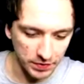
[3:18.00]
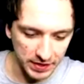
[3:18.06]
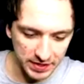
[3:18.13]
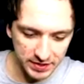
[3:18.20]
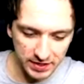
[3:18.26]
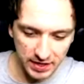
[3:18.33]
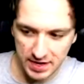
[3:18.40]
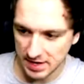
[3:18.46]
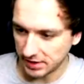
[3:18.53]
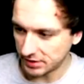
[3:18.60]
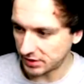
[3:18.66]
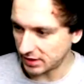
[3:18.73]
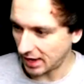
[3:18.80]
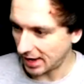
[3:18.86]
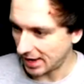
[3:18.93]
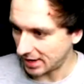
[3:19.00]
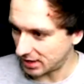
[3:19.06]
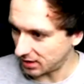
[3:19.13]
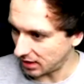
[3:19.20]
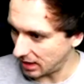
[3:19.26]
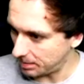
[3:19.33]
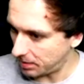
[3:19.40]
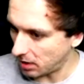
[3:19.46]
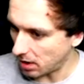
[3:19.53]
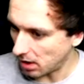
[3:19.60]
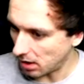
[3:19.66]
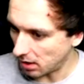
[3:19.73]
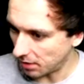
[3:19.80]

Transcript: I'm literally previewing the video.